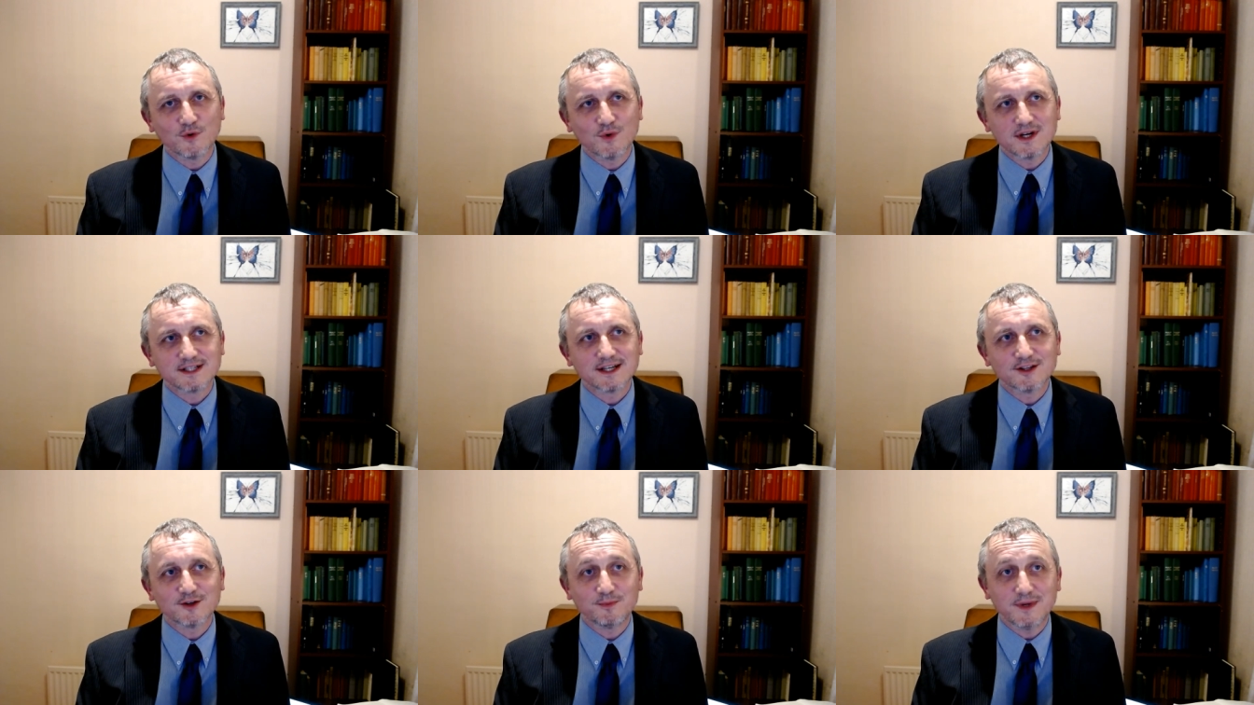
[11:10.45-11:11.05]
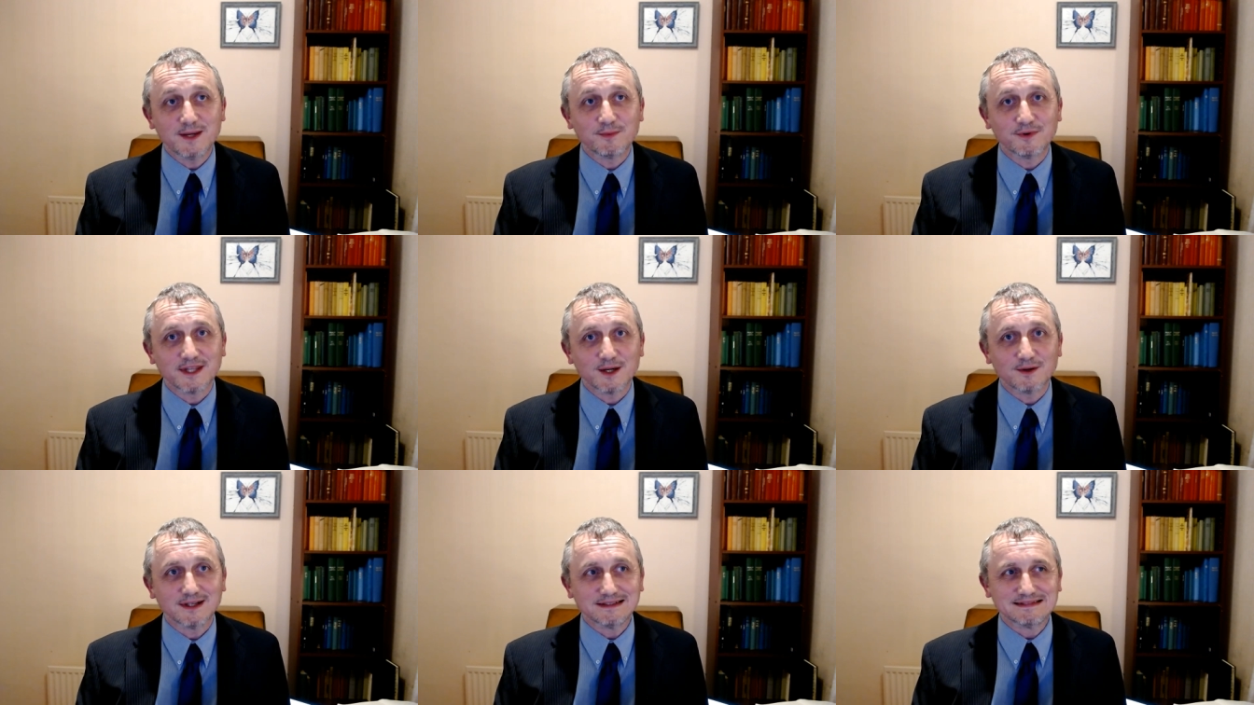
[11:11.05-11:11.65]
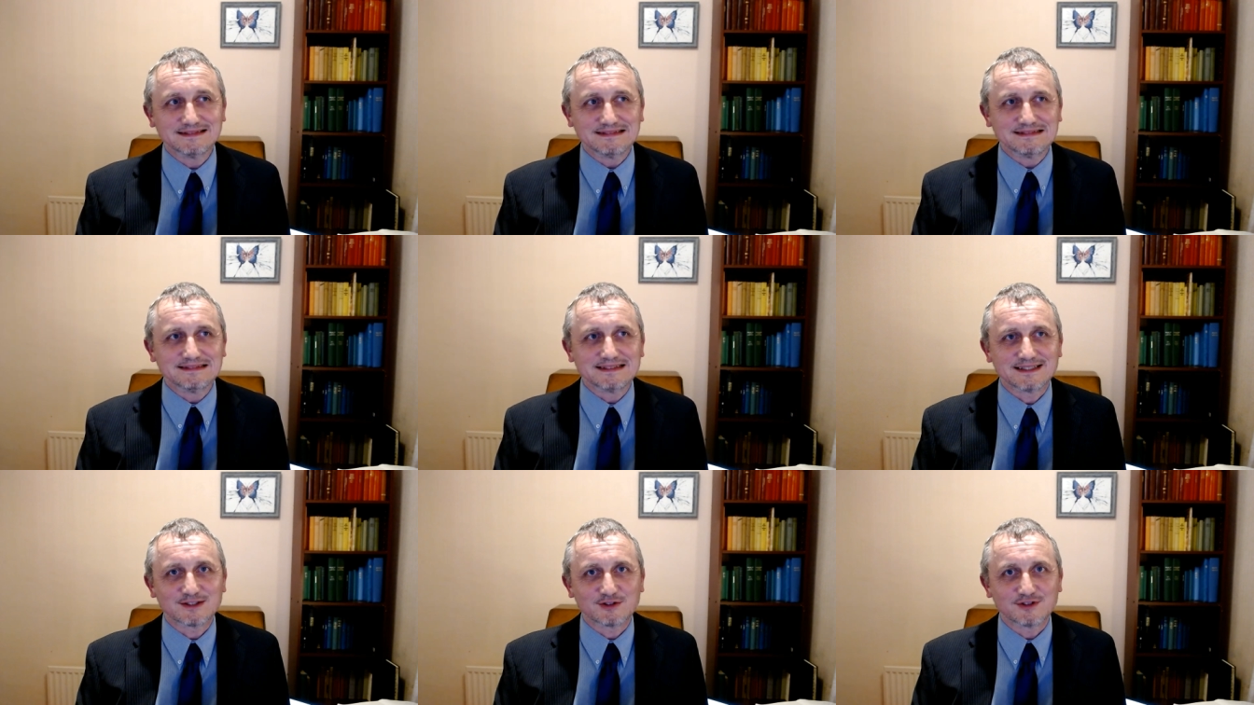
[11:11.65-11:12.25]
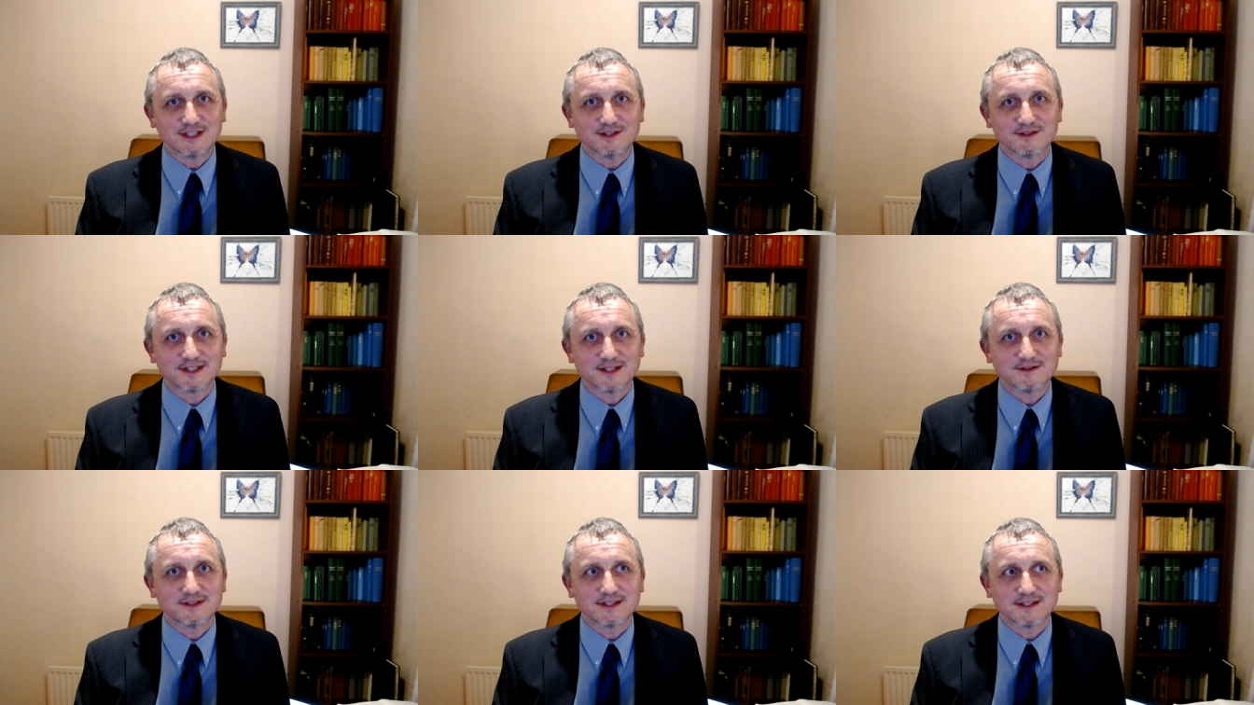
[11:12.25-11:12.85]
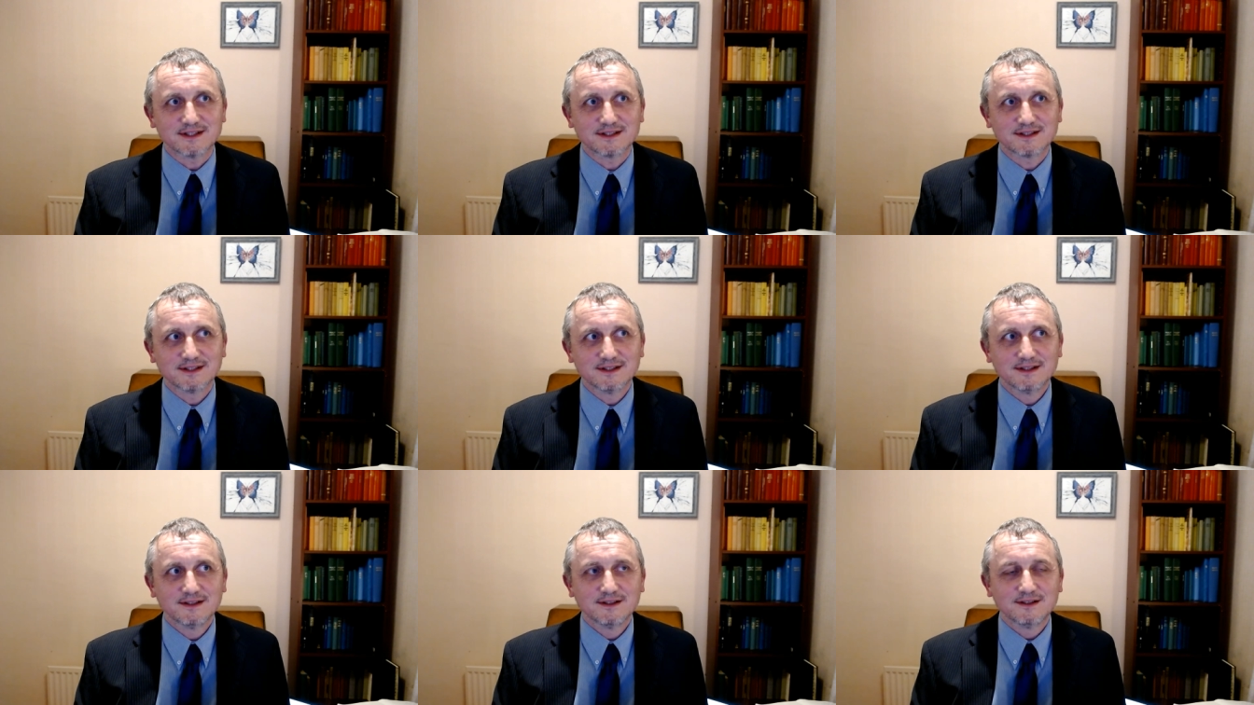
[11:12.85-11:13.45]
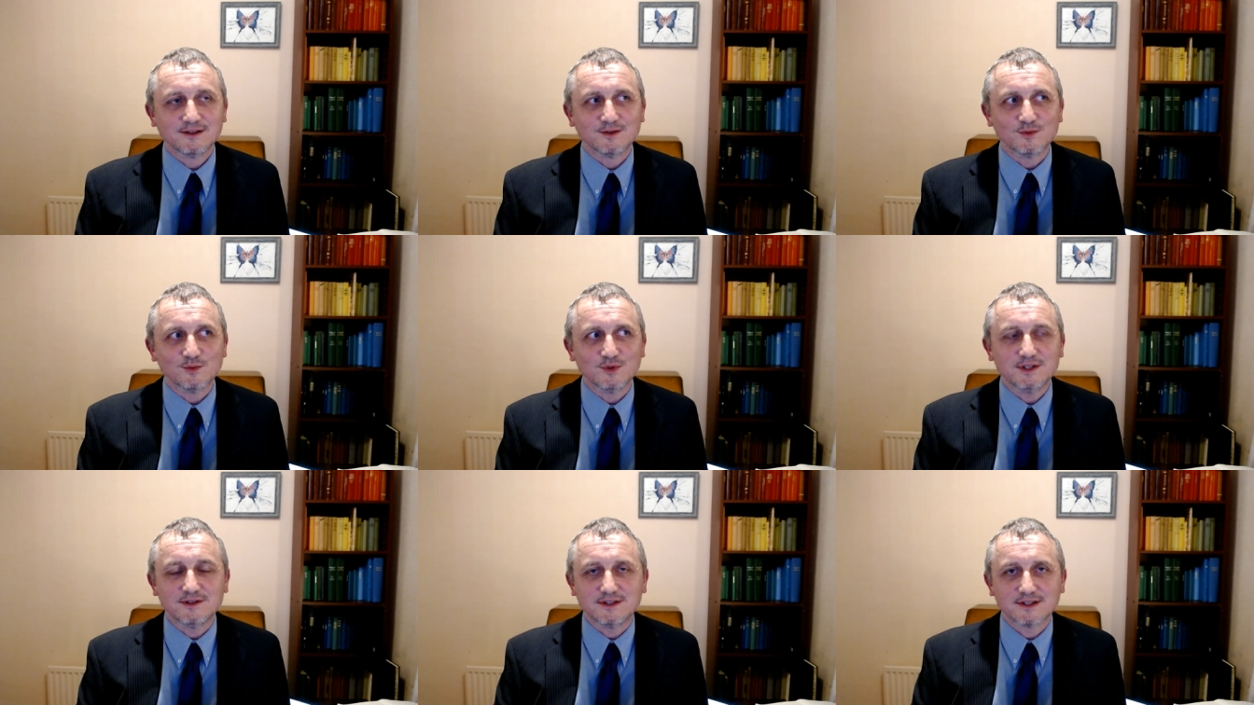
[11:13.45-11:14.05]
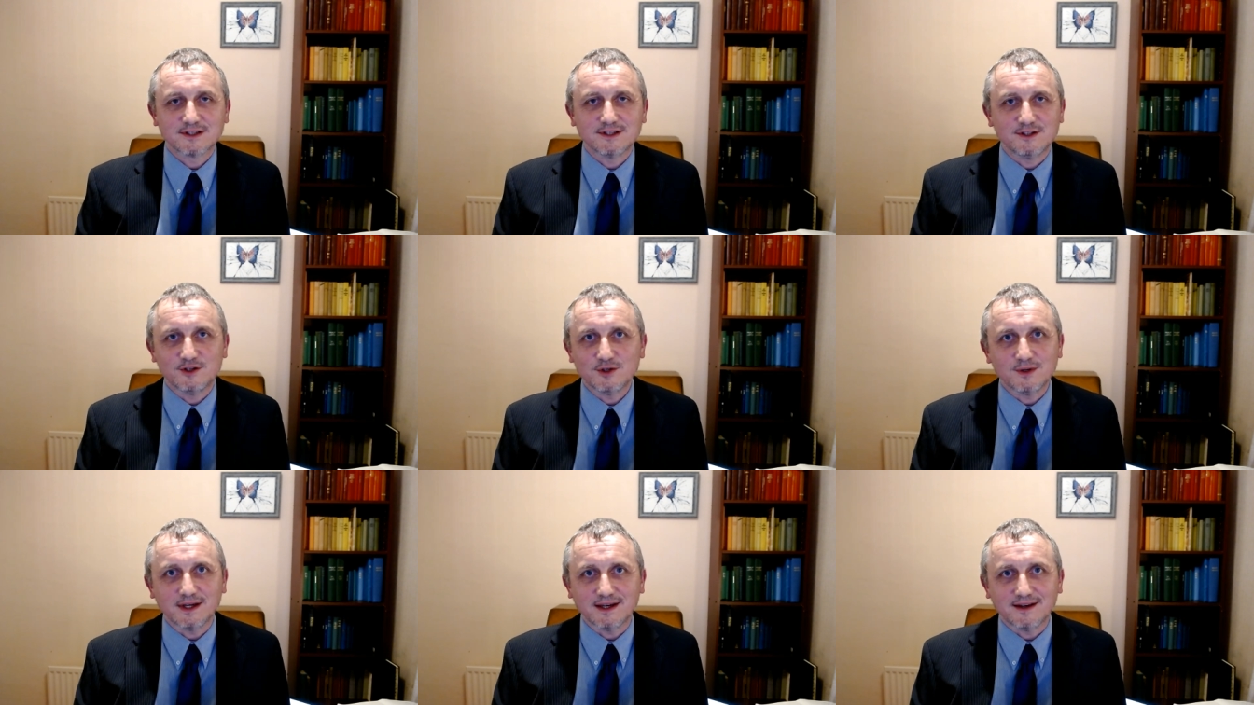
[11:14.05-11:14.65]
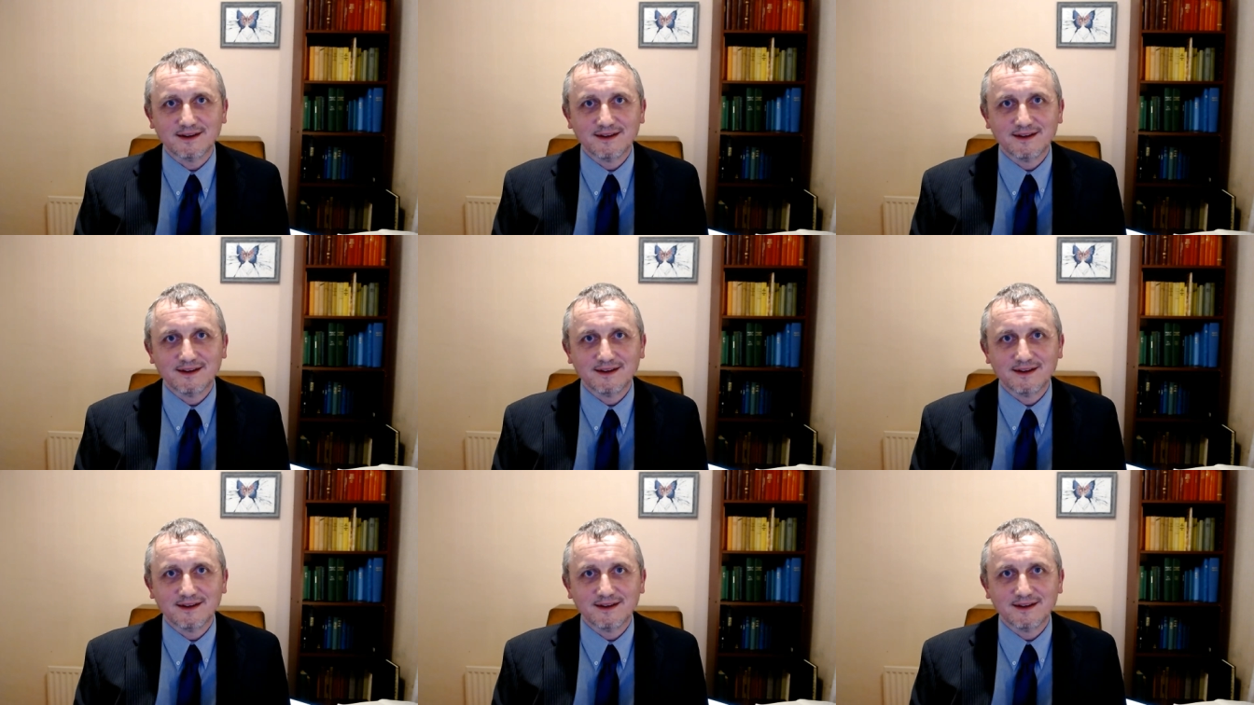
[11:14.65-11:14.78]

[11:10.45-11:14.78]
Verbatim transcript: Whereas other people, they were like, oh, that's gross. I was just, well, you just do it.